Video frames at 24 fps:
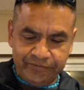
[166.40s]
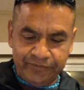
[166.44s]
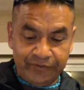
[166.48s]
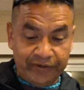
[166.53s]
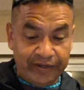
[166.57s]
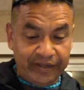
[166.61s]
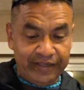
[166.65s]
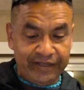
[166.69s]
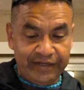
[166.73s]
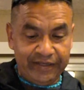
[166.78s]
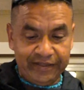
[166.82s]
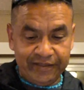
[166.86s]

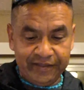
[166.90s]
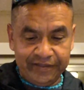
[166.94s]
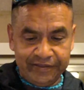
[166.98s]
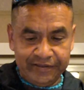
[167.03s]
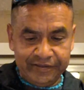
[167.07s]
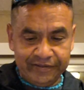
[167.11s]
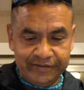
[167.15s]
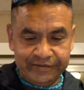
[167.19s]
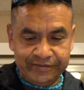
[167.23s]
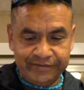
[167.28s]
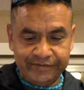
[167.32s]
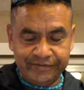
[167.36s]

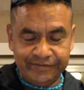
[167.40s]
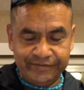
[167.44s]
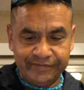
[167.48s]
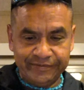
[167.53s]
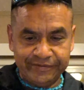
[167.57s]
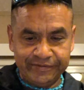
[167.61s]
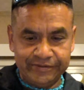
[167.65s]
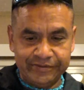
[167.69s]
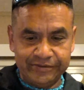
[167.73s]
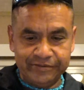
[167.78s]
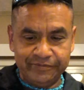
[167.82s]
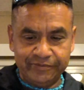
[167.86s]
Fighting.
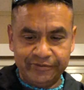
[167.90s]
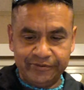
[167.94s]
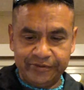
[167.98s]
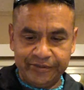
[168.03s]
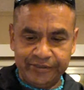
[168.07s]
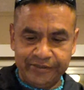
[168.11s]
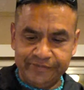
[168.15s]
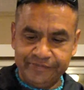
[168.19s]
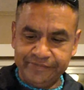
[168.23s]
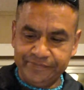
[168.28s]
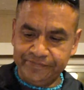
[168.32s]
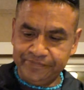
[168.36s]
Oh
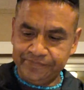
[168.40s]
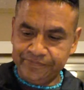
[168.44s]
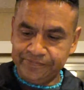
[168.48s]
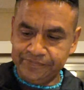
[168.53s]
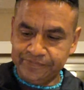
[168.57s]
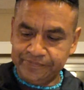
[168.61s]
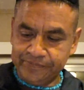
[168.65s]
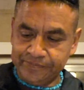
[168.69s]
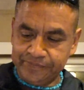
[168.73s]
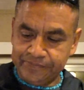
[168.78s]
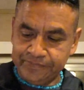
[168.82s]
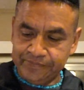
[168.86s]
boy.
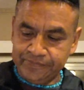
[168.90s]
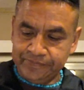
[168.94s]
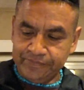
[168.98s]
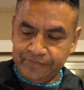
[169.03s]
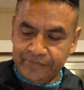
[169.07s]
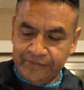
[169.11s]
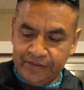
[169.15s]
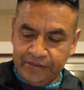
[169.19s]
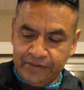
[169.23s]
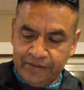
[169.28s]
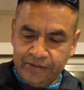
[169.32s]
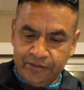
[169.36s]

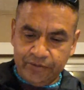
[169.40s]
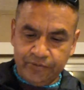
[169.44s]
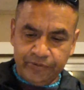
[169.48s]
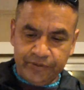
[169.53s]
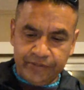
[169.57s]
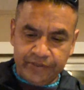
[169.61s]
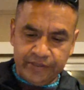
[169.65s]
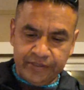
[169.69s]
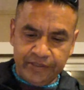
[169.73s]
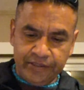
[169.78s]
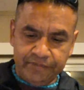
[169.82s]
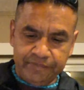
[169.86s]

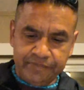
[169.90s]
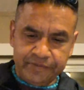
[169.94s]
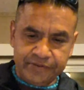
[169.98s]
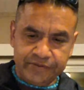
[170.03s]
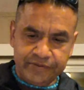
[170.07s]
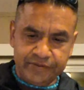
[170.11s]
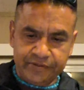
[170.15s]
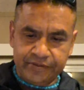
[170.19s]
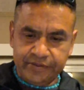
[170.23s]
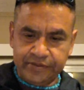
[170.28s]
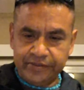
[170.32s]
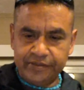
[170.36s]
Queen of
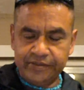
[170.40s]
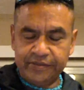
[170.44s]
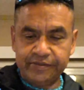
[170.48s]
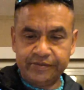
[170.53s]
Cups.